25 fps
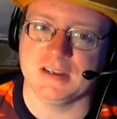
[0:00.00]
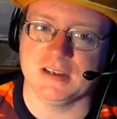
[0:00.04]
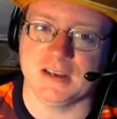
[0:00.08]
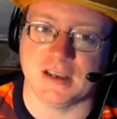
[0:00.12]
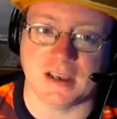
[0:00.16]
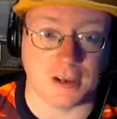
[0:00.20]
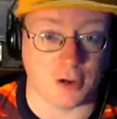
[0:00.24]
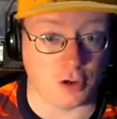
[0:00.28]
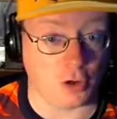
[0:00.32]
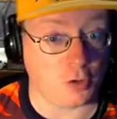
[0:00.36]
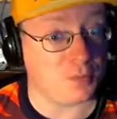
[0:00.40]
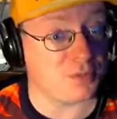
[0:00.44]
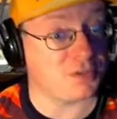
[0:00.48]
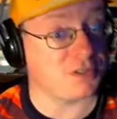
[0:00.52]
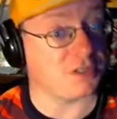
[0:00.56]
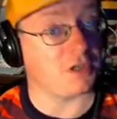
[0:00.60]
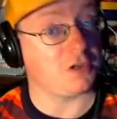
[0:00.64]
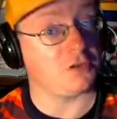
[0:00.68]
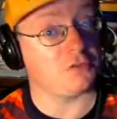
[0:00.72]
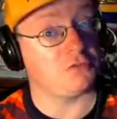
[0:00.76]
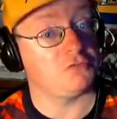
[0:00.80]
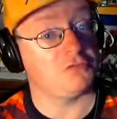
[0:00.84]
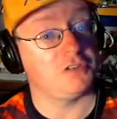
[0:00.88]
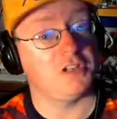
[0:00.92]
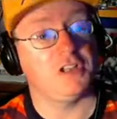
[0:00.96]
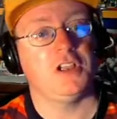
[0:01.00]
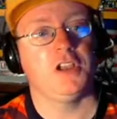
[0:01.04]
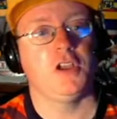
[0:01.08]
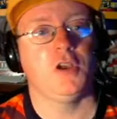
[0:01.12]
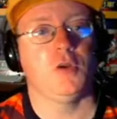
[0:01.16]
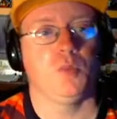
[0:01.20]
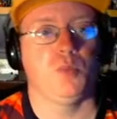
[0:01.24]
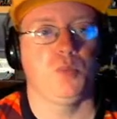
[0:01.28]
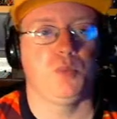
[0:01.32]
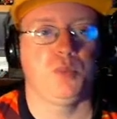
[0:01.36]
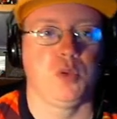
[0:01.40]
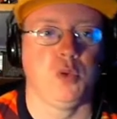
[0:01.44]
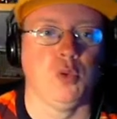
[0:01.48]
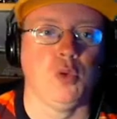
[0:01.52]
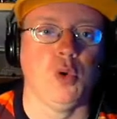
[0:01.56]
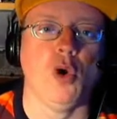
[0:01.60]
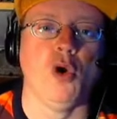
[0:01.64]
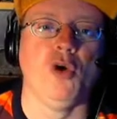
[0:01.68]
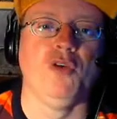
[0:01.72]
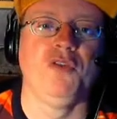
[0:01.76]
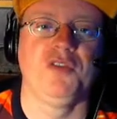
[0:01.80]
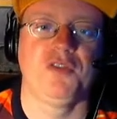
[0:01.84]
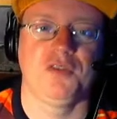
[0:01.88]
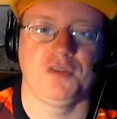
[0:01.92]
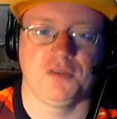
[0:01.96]
I hope so.
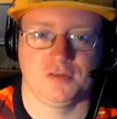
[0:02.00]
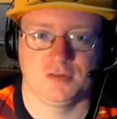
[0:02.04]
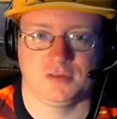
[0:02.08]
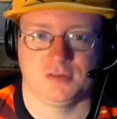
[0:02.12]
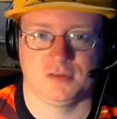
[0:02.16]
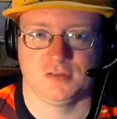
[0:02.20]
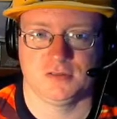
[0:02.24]
Woof.